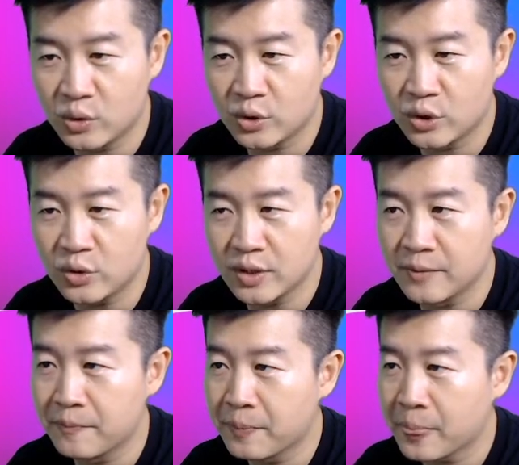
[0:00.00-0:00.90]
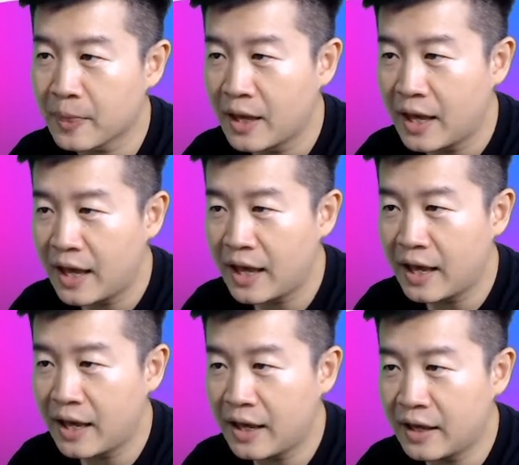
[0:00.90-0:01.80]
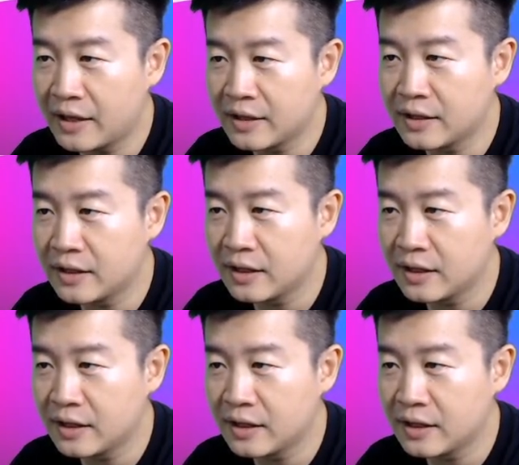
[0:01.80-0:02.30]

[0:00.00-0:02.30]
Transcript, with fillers: 3. And